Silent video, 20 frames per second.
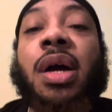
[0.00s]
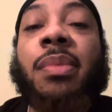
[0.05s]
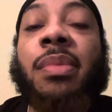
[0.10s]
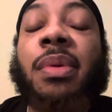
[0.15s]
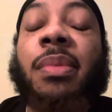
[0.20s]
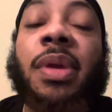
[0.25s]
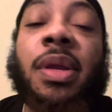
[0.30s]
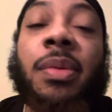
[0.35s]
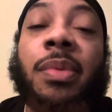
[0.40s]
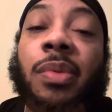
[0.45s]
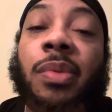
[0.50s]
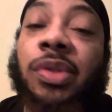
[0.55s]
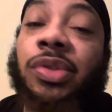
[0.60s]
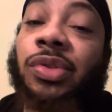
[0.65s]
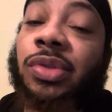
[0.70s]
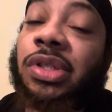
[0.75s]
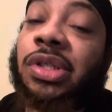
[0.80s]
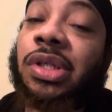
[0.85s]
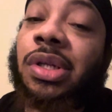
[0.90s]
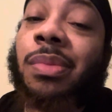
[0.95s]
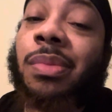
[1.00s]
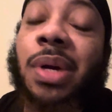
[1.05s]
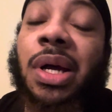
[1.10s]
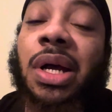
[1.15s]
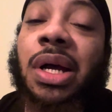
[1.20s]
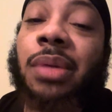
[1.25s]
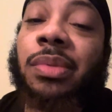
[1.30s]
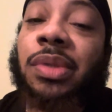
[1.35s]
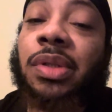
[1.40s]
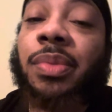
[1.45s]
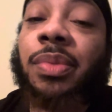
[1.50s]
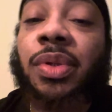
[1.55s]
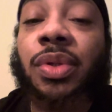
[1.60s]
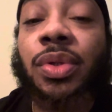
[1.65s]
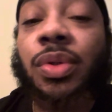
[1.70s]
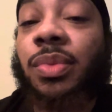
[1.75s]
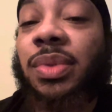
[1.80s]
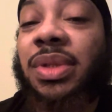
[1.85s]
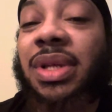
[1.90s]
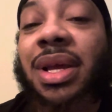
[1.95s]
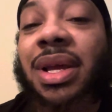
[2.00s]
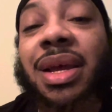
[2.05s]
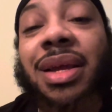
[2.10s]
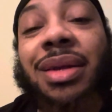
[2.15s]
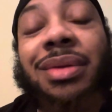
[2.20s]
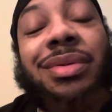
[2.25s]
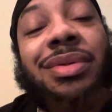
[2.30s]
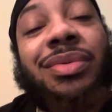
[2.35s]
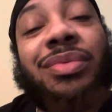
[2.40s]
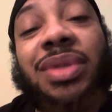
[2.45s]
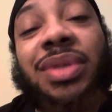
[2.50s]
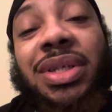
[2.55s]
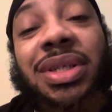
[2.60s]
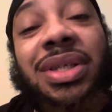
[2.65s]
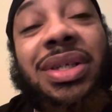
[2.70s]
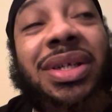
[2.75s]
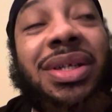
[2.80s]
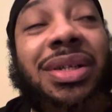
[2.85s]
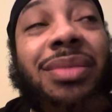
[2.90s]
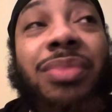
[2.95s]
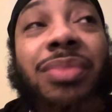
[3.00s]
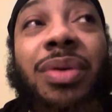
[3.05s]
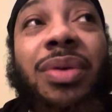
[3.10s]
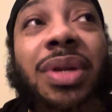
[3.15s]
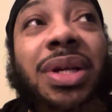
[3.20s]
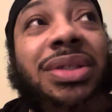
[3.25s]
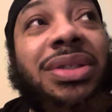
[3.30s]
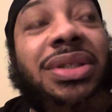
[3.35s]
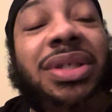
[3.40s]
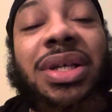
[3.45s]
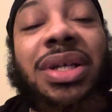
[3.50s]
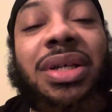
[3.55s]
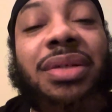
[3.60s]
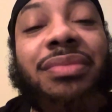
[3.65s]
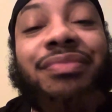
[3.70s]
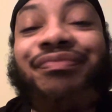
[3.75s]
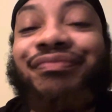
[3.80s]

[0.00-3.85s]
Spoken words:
But baby, once you get to the bomb, depending on what that you did to blow that shit up,